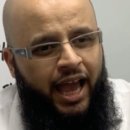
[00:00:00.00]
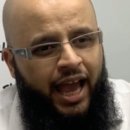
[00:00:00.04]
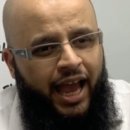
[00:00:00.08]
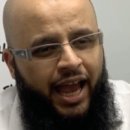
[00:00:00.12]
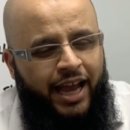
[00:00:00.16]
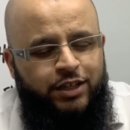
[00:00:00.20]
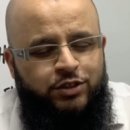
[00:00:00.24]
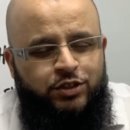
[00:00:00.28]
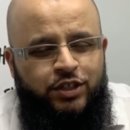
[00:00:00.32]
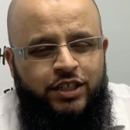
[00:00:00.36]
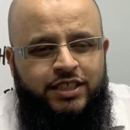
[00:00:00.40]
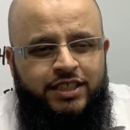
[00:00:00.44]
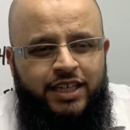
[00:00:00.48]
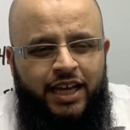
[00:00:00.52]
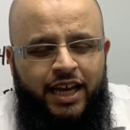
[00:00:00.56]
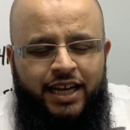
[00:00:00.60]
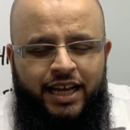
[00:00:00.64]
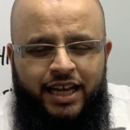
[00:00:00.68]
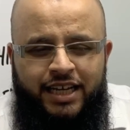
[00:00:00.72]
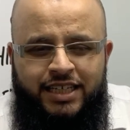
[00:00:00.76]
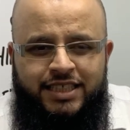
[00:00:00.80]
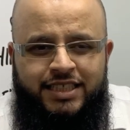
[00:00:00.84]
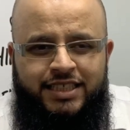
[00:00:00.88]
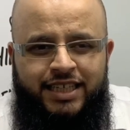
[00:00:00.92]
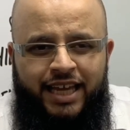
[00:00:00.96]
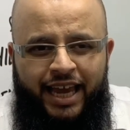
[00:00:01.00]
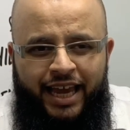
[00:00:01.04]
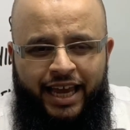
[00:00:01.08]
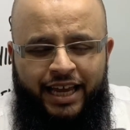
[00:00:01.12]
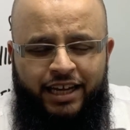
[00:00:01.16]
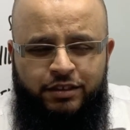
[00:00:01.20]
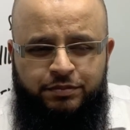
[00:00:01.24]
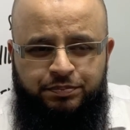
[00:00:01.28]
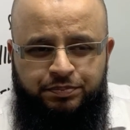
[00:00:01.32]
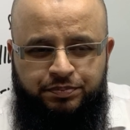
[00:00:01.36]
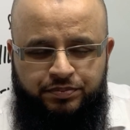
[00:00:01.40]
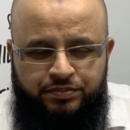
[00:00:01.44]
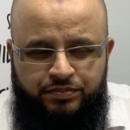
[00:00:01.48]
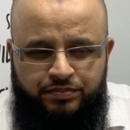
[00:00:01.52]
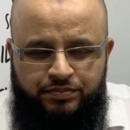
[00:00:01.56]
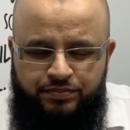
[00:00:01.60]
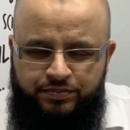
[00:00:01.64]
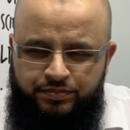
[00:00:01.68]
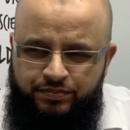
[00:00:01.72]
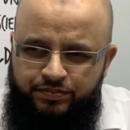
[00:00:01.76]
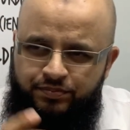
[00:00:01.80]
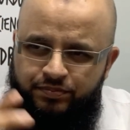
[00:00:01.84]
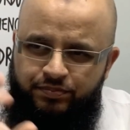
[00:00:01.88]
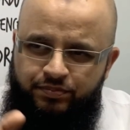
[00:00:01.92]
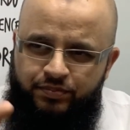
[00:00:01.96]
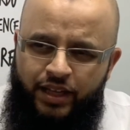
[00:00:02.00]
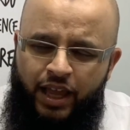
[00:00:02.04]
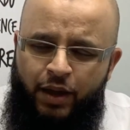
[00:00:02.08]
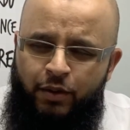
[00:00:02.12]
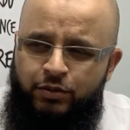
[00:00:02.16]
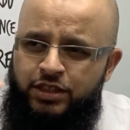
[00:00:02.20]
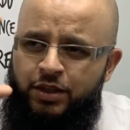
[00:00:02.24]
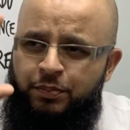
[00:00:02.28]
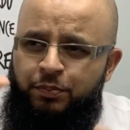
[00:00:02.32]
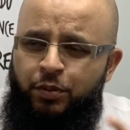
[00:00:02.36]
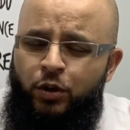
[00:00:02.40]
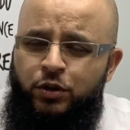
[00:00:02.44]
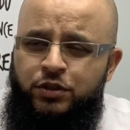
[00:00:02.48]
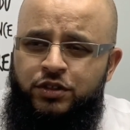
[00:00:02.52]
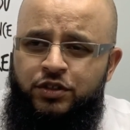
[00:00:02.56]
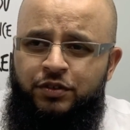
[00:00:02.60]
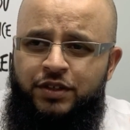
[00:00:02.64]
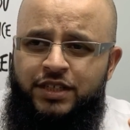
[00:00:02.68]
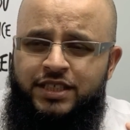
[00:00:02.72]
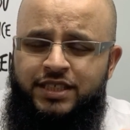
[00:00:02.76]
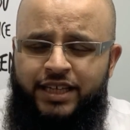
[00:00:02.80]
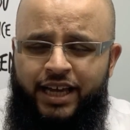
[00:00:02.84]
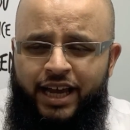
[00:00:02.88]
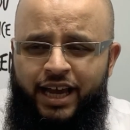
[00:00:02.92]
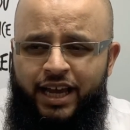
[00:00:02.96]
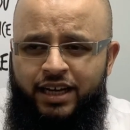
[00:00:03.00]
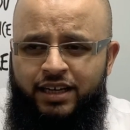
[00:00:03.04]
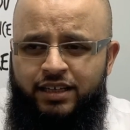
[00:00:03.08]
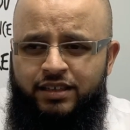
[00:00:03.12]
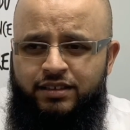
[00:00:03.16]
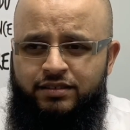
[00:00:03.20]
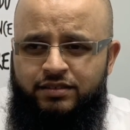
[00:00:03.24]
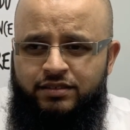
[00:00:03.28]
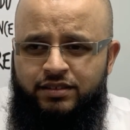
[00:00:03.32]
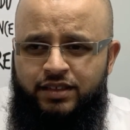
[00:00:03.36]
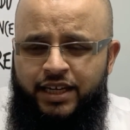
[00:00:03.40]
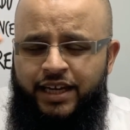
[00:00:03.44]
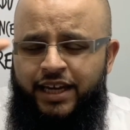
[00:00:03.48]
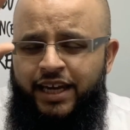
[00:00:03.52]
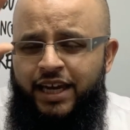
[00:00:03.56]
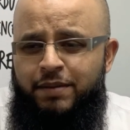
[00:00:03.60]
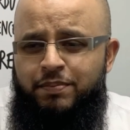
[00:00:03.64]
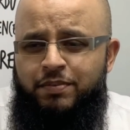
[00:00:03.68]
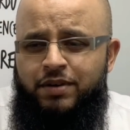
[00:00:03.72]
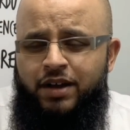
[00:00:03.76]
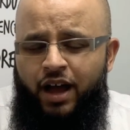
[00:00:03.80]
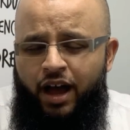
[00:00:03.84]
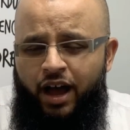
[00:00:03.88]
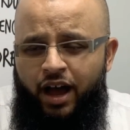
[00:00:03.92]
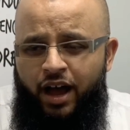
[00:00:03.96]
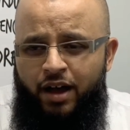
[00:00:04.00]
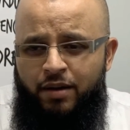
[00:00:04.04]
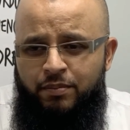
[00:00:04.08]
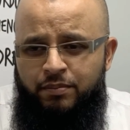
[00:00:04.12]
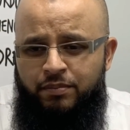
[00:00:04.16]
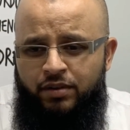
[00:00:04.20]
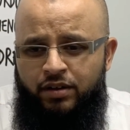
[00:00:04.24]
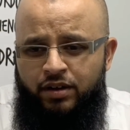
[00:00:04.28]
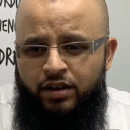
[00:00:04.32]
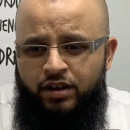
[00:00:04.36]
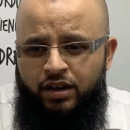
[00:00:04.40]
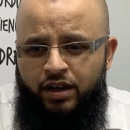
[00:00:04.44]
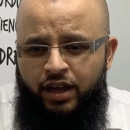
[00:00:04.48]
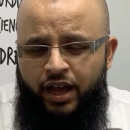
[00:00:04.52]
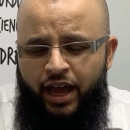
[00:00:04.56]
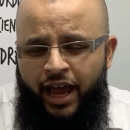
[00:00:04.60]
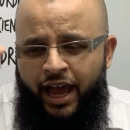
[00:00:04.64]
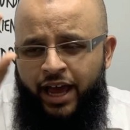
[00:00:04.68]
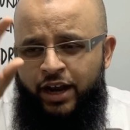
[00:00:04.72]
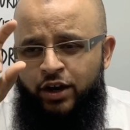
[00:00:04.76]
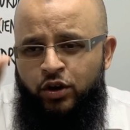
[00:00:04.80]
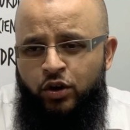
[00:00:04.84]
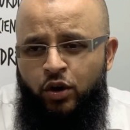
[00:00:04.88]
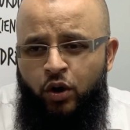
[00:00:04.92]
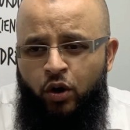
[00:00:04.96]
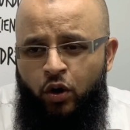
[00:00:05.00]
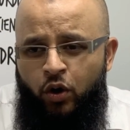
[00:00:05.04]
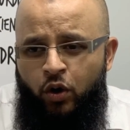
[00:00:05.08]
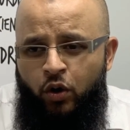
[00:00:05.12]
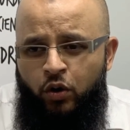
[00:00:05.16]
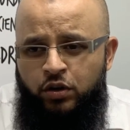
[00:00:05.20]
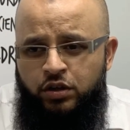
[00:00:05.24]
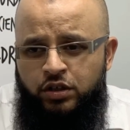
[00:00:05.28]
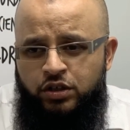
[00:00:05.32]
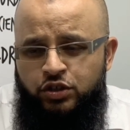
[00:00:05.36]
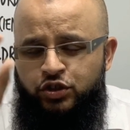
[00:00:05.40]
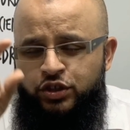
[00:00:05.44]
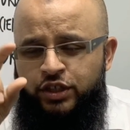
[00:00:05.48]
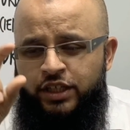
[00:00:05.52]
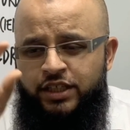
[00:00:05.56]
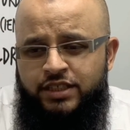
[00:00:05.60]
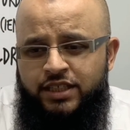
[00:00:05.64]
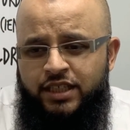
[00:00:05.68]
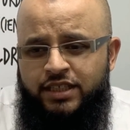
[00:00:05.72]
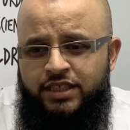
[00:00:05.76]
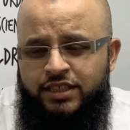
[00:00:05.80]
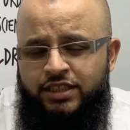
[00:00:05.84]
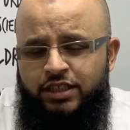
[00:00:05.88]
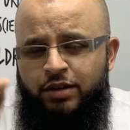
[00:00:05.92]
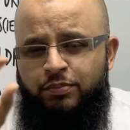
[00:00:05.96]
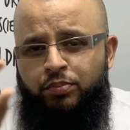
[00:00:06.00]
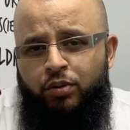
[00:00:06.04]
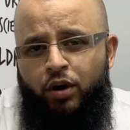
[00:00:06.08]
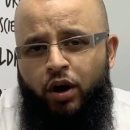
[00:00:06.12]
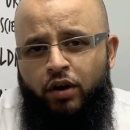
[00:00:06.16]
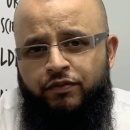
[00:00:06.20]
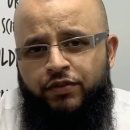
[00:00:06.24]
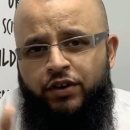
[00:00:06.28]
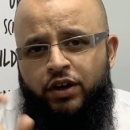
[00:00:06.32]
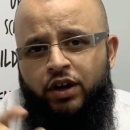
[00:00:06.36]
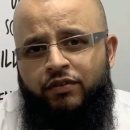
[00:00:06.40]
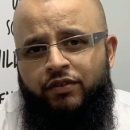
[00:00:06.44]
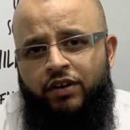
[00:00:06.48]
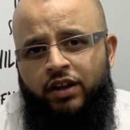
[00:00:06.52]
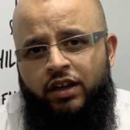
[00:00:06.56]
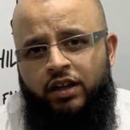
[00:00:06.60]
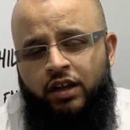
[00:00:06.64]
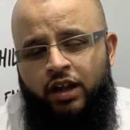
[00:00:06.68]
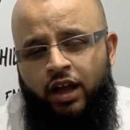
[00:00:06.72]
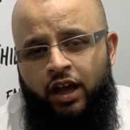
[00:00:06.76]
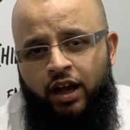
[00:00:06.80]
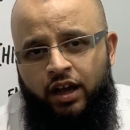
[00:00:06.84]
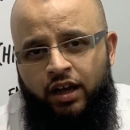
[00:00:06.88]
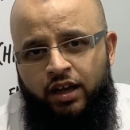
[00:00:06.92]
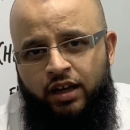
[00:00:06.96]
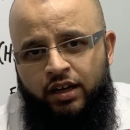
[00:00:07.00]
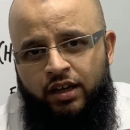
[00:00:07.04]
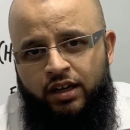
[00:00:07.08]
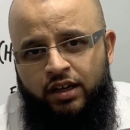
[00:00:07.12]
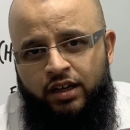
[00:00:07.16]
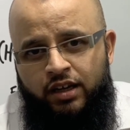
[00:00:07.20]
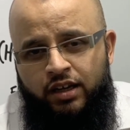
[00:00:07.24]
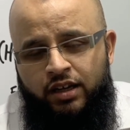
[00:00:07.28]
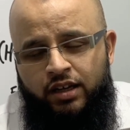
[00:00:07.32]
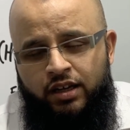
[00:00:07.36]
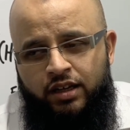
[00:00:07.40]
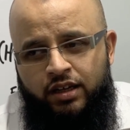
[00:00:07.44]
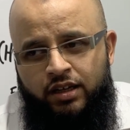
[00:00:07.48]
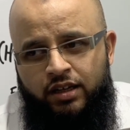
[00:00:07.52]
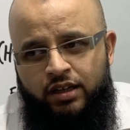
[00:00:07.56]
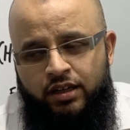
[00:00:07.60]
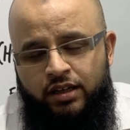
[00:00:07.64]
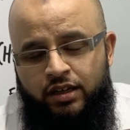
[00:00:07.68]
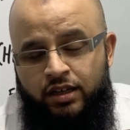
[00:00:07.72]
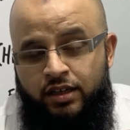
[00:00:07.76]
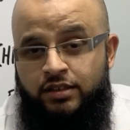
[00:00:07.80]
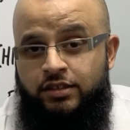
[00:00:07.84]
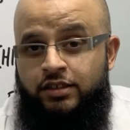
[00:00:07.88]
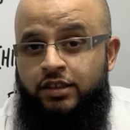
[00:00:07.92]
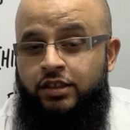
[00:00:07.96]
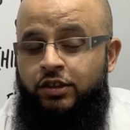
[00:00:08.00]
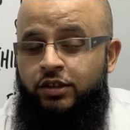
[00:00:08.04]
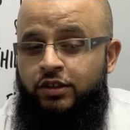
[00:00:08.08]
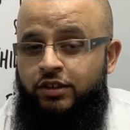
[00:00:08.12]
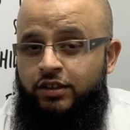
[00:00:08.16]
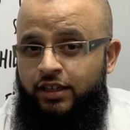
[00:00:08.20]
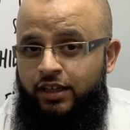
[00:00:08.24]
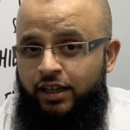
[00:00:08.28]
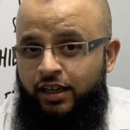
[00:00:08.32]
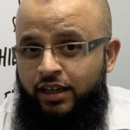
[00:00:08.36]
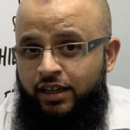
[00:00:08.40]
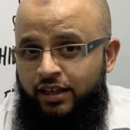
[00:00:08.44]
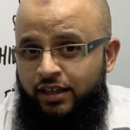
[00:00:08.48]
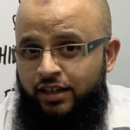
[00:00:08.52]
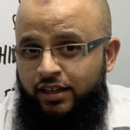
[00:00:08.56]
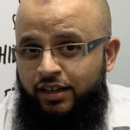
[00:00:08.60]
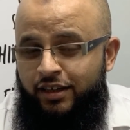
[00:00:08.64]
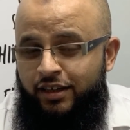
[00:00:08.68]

And she said, it said, it was a poster, it said, keep calm and know Jesus is a prophet of Allah. I was like, okay.